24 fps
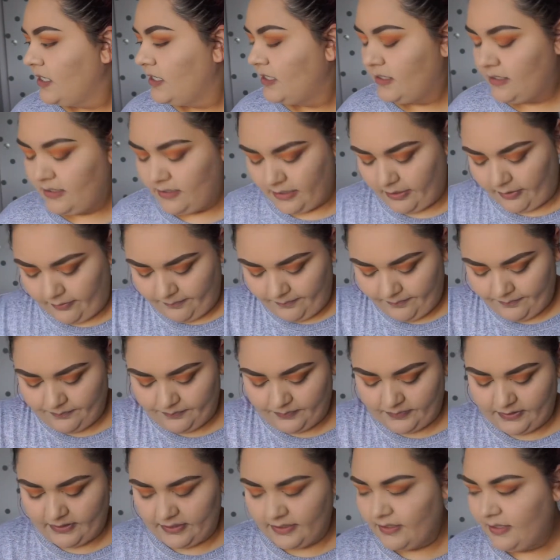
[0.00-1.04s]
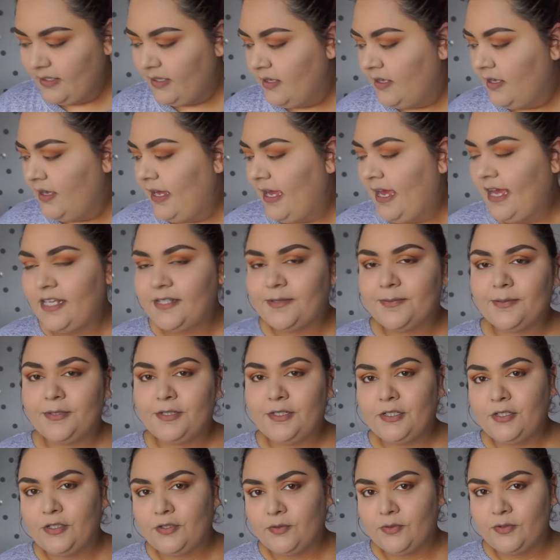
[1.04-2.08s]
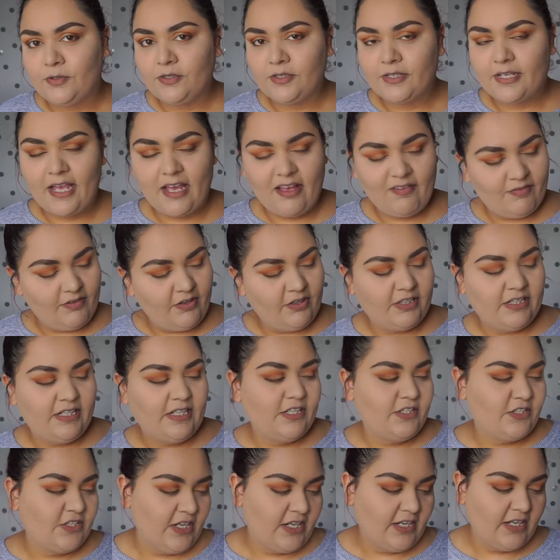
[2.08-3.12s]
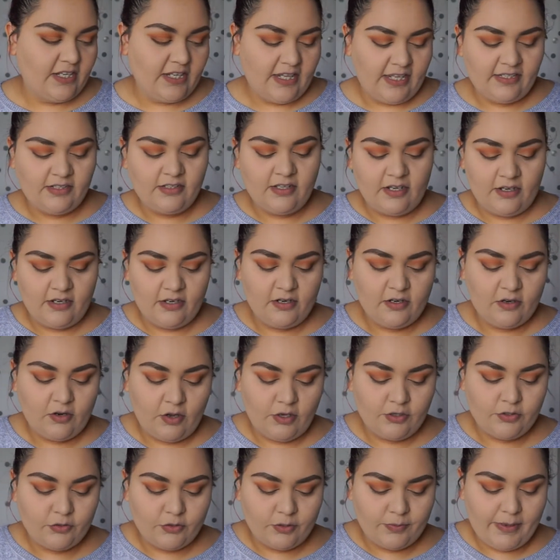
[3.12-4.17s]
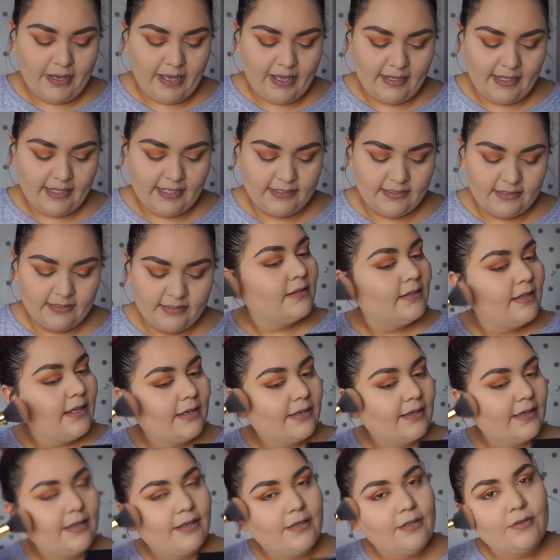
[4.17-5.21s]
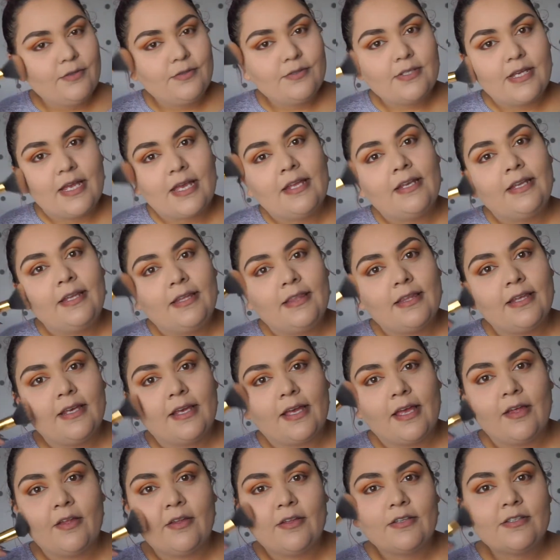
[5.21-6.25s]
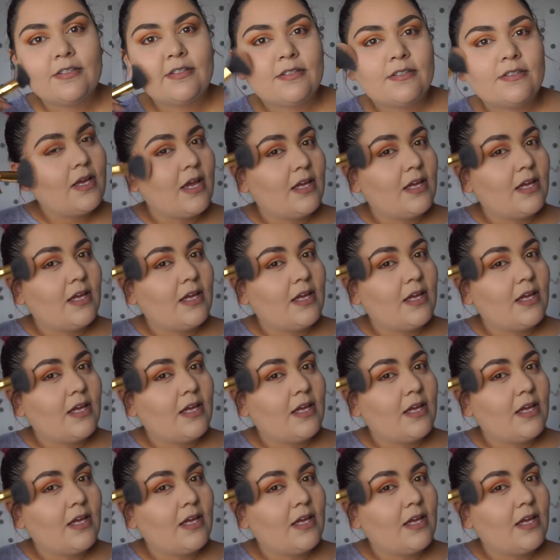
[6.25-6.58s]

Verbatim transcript: So as for usual, Kat Von D Shade and Light Contour Palette, like I use anything else.